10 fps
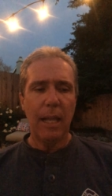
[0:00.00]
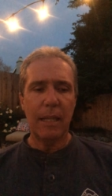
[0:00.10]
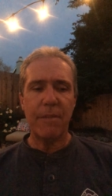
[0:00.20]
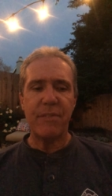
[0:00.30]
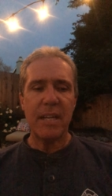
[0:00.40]

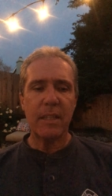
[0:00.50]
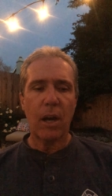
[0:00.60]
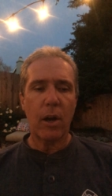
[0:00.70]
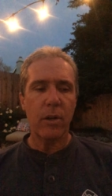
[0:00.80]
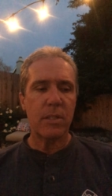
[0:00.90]
lifting the
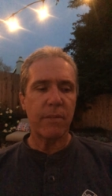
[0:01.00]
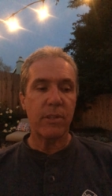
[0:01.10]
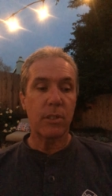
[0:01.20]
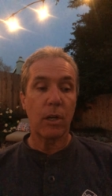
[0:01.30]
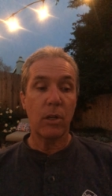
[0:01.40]
hearts of
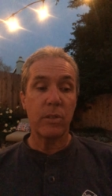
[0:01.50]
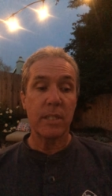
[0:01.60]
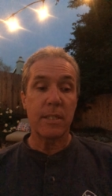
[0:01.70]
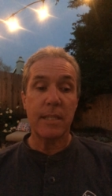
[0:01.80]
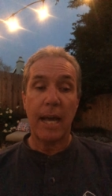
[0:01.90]
the dolls
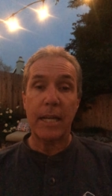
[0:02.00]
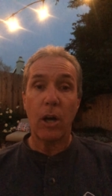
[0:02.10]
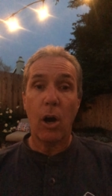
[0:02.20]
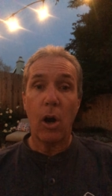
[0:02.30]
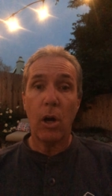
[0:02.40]
inside,
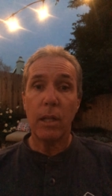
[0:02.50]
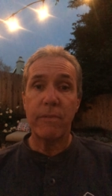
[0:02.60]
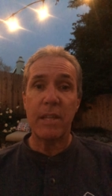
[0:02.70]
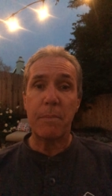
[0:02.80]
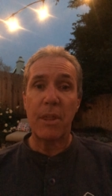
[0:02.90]
all
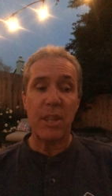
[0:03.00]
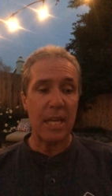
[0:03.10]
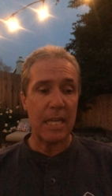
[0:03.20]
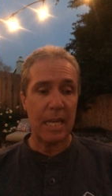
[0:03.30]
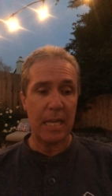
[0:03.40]
of them
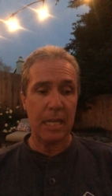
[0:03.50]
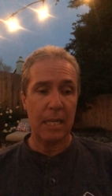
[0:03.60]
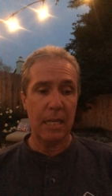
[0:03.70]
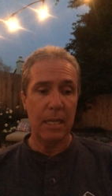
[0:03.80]
thinking,